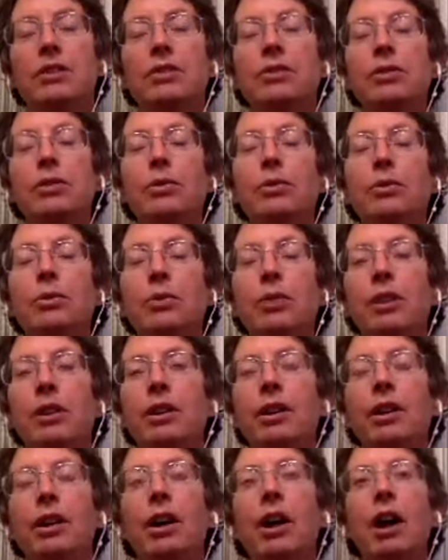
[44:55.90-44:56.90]
So
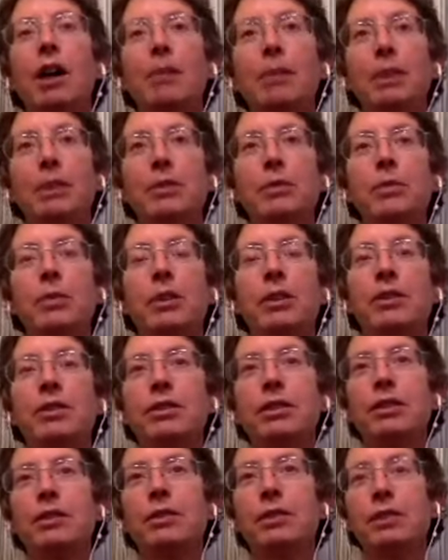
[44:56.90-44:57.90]
the comment was
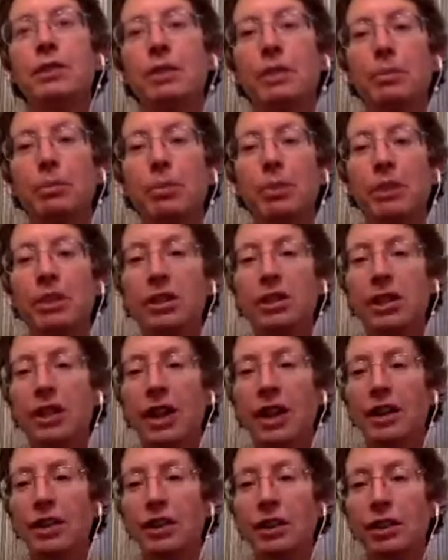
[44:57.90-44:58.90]
there was an
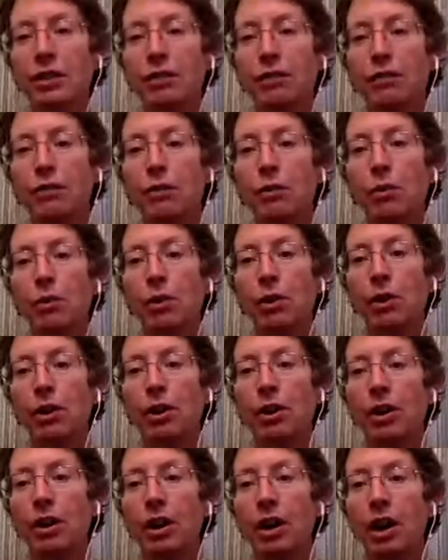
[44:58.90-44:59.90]
appreciation
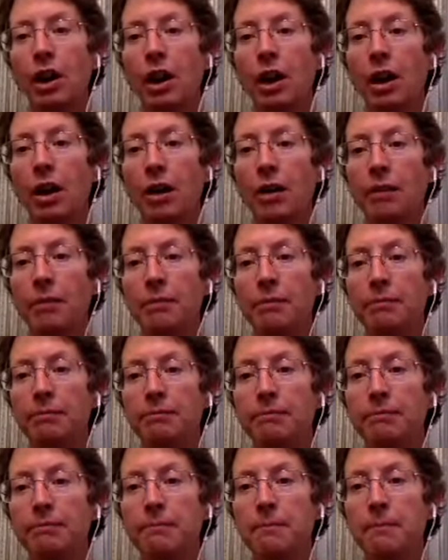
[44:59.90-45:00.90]
for um,